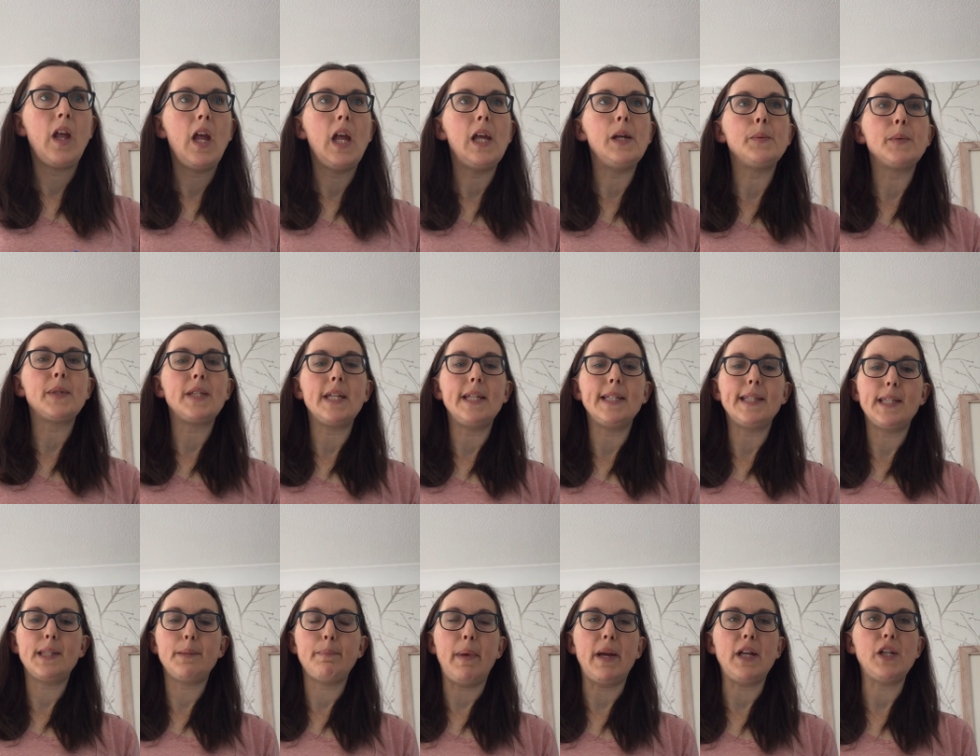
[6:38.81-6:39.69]
It was his
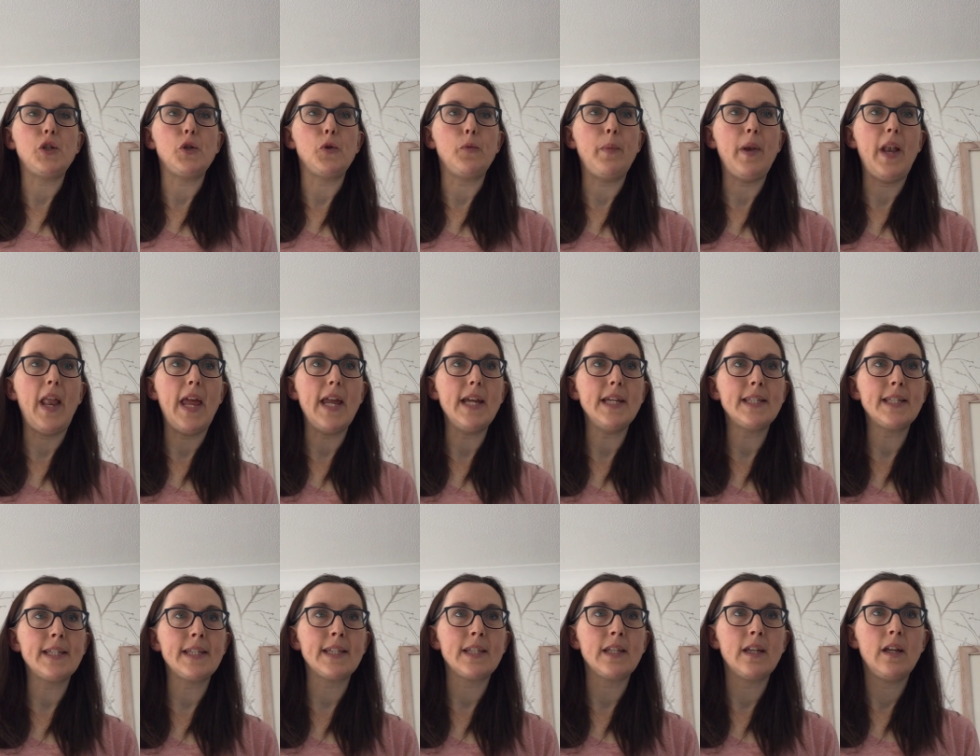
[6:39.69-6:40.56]
special
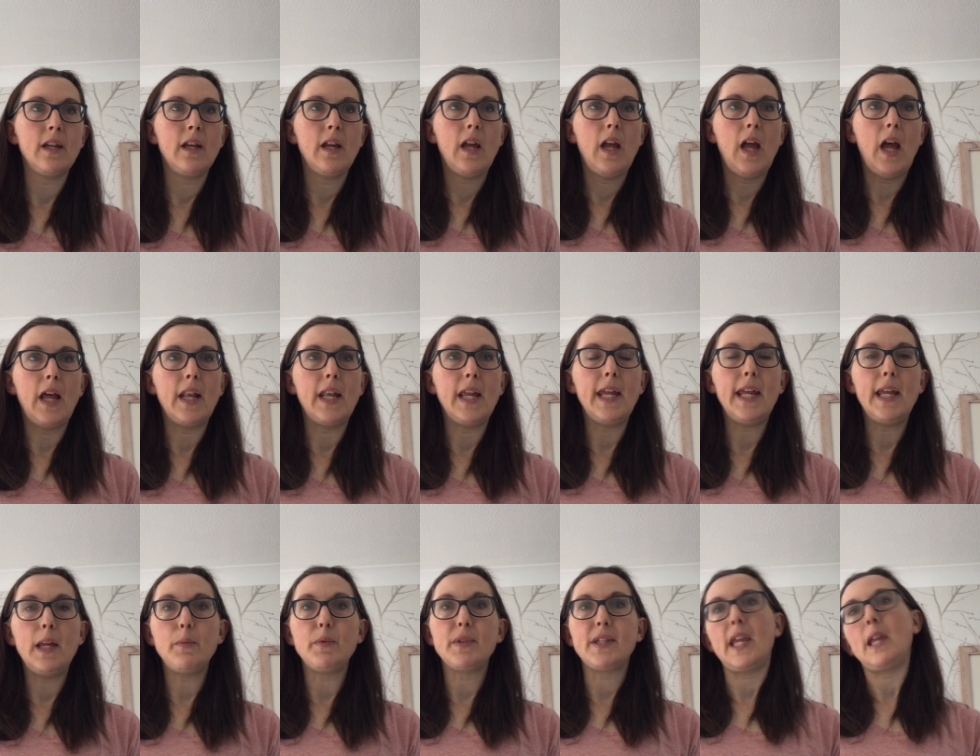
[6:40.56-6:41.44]
place, and
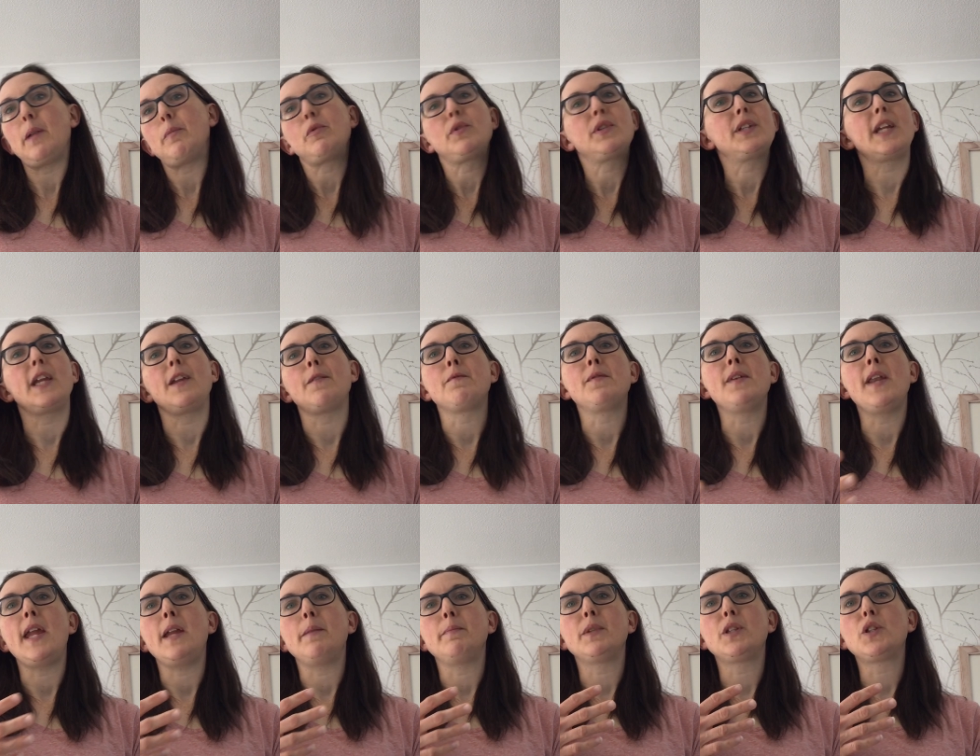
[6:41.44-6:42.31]
he was able to give
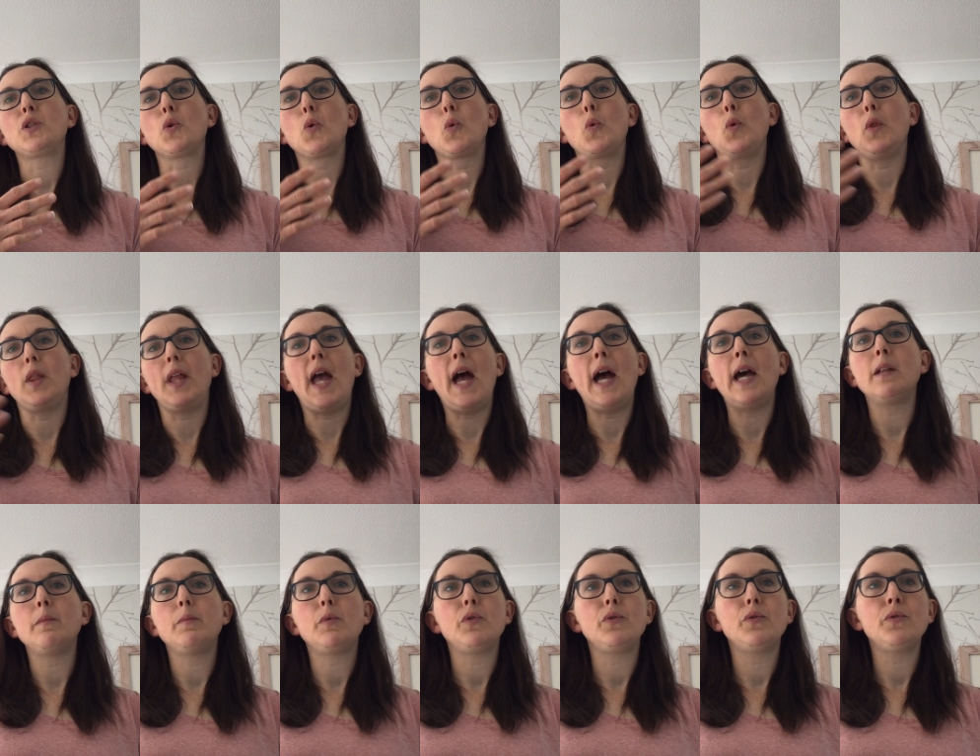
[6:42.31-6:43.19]
names to all the
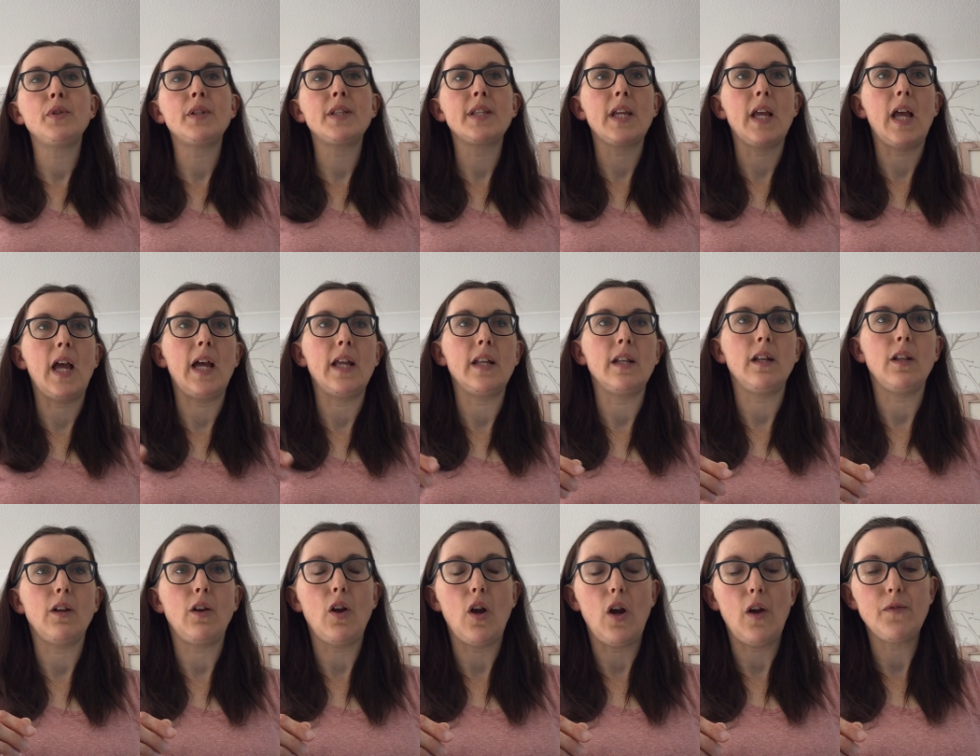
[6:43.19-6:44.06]
animals and
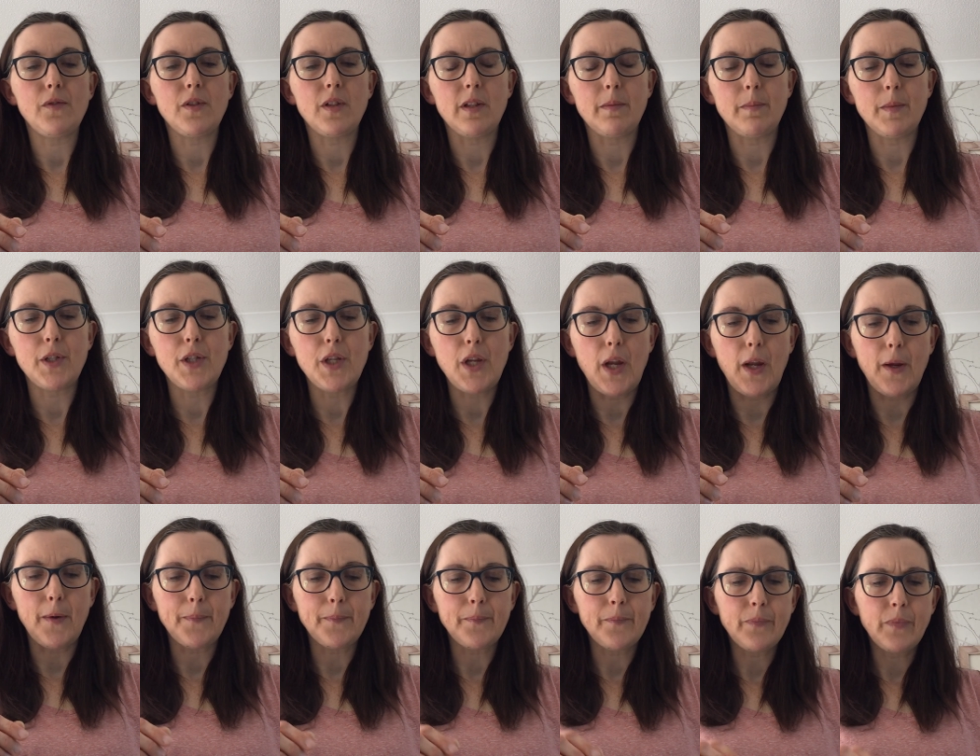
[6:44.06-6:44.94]
look after them too.